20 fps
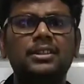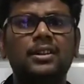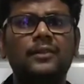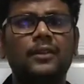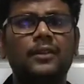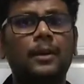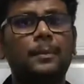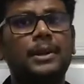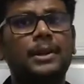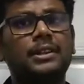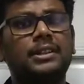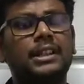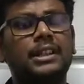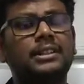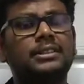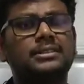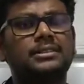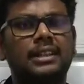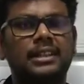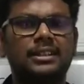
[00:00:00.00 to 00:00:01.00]
of operating
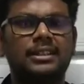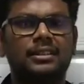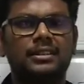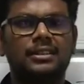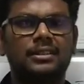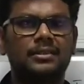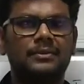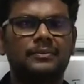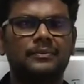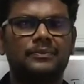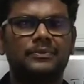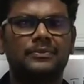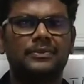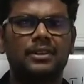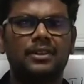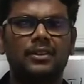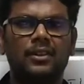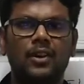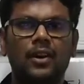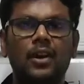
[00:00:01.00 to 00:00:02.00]
cycle?
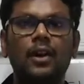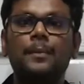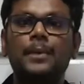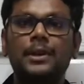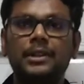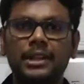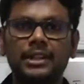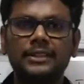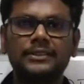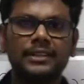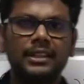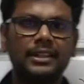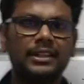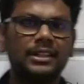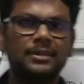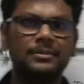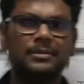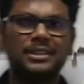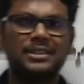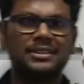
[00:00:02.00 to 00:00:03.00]
Operating
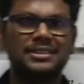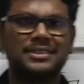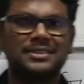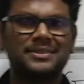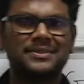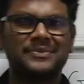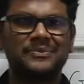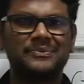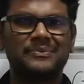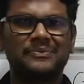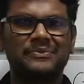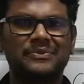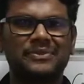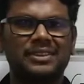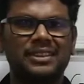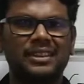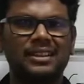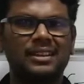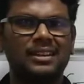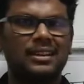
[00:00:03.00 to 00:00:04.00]
cycle means
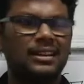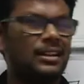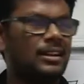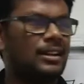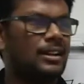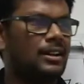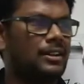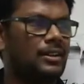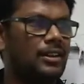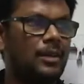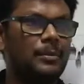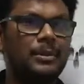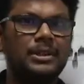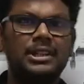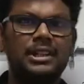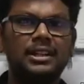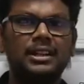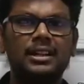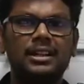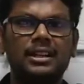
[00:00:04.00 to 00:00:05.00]
raw
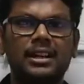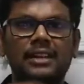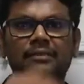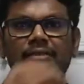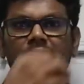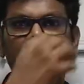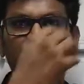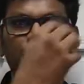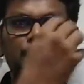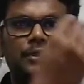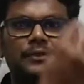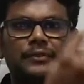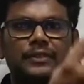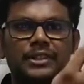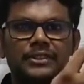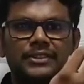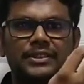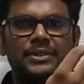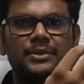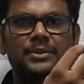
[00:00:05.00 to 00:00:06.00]
material converted into
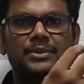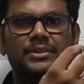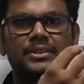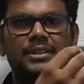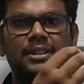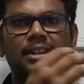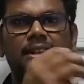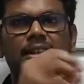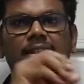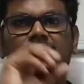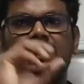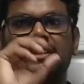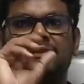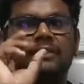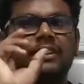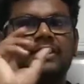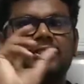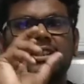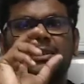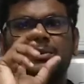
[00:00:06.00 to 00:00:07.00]
finished goods. That
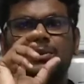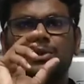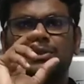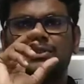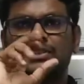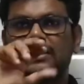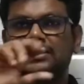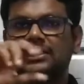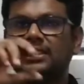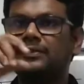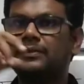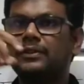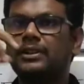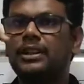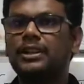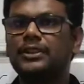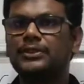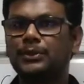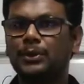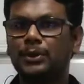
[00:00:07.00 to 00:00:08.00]
finished goods
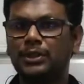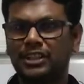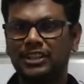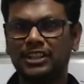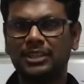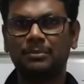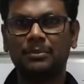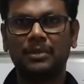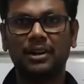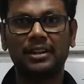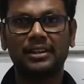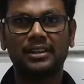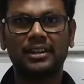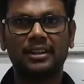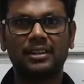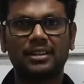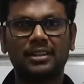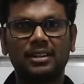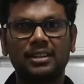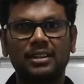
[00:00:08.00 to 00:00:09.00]
successfully sold in the
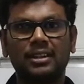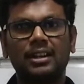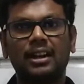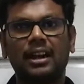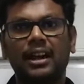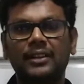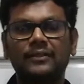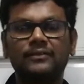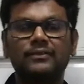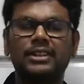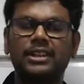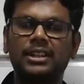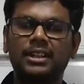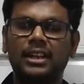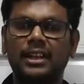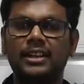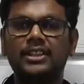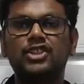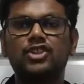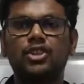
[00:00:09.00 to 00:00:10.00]
market and we
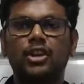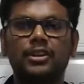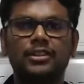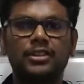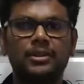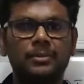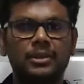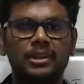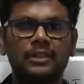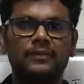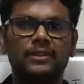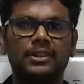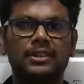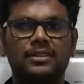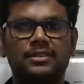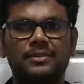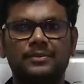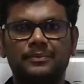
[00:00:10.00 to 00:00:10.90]
enjoyed the benefit,